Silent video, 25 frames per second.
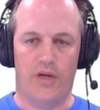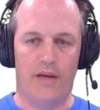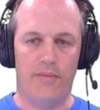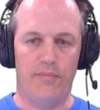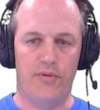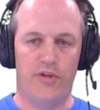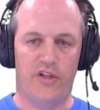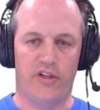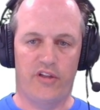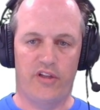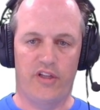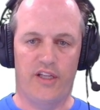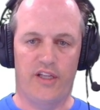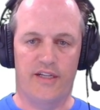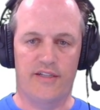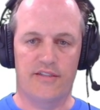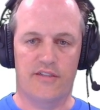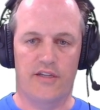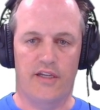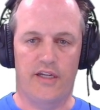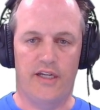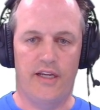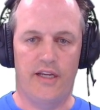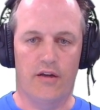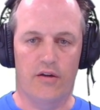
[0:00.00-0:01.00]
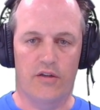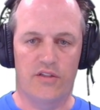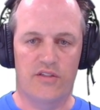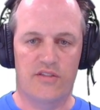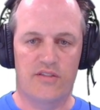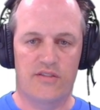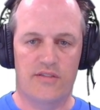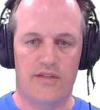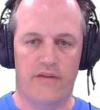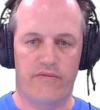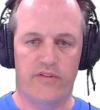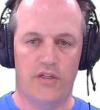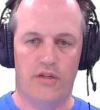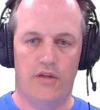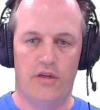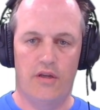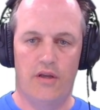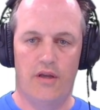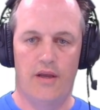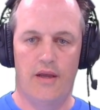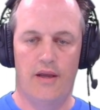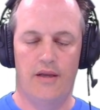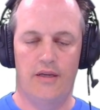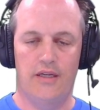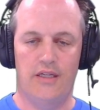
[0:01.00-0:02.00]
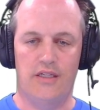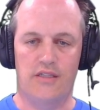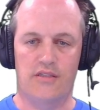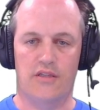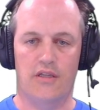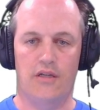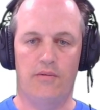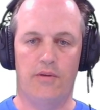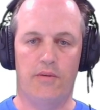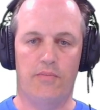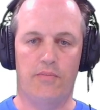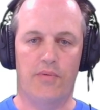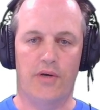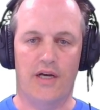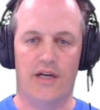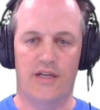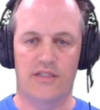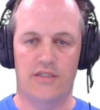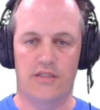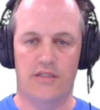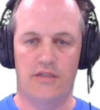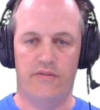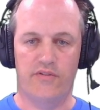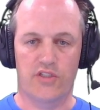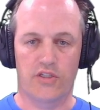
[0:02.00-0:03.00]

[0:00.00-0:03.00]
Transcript: I particularly like cytokeratin 7, is going to be positive.